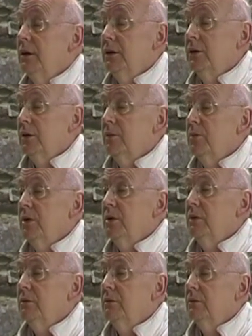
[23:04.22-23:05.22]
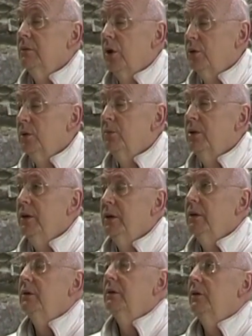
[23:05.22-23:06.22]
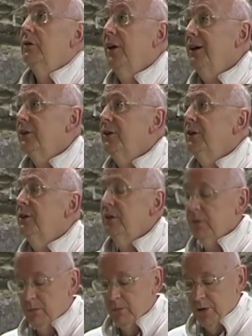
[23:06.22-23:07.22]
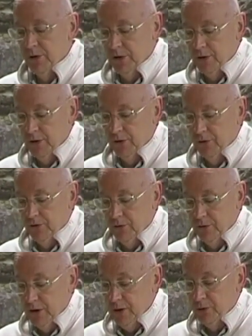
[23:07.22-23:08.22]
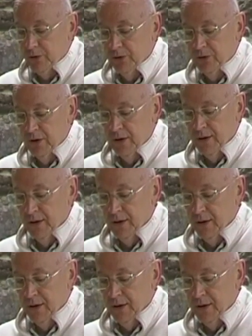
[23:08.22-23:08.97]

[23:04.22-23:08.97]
It can be horribly affected, but it is deepened.